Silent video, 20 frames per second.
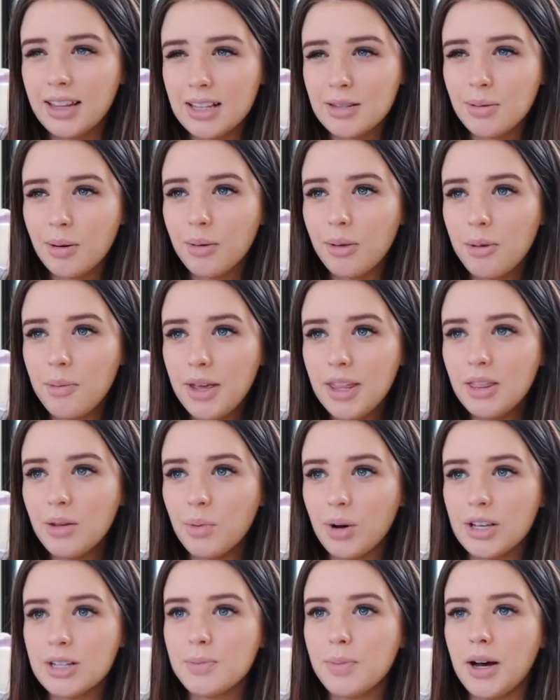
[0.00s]
That's probably been the
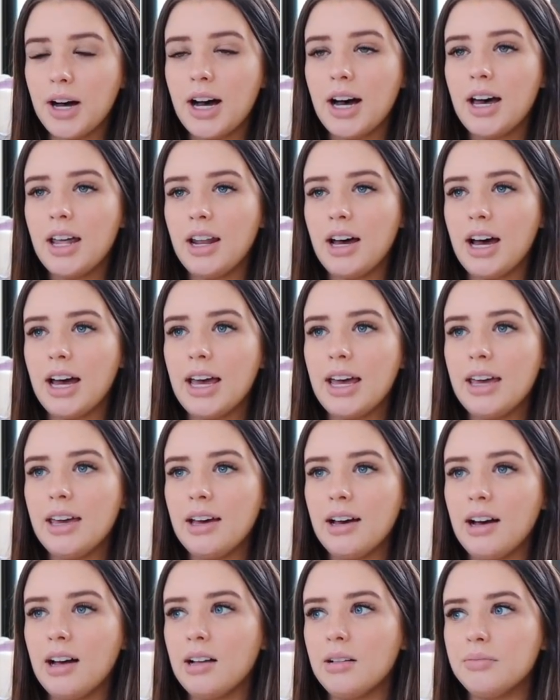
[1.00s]
worst part.
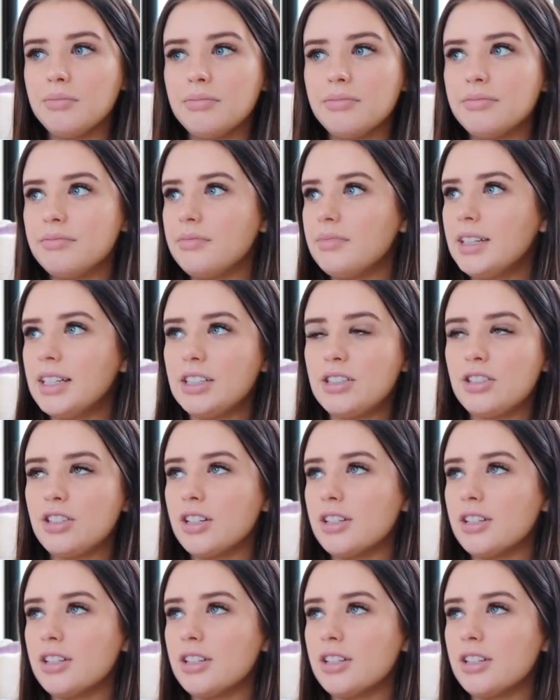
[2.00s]
It's